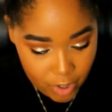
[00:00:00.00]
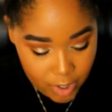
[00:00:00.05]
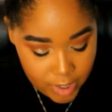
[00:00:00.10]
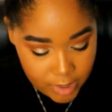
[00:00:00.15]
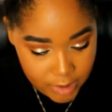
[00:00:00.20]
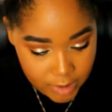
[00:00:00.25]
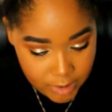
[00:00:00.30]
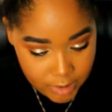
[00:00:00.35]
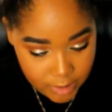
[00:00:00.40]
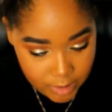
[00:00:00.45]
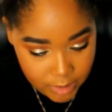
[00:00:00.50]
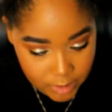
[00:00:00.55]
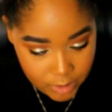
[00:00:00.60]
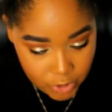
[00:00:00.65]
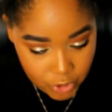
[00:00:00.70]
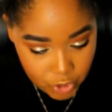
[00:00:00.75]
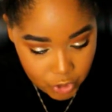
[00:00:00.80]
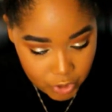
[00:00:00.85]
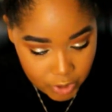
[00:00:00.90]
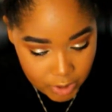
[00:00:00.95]
and this is in
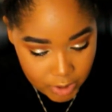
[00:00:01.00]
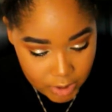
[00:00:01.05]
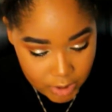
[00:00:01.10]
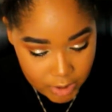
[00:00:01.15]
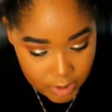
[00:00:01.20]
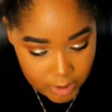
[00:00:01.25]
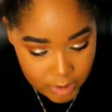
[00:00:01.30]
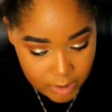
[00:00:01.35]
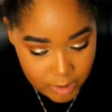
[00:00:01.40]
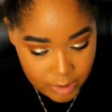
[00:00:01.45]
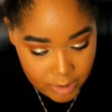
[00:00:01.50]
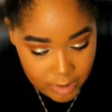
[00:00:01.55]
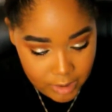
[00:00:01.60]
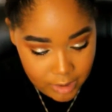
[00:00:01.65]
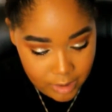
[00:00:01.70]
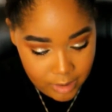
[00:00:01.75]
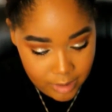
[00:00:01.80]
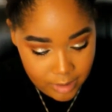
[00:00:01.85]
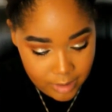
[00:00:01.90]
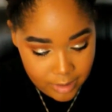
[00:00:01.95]
the shade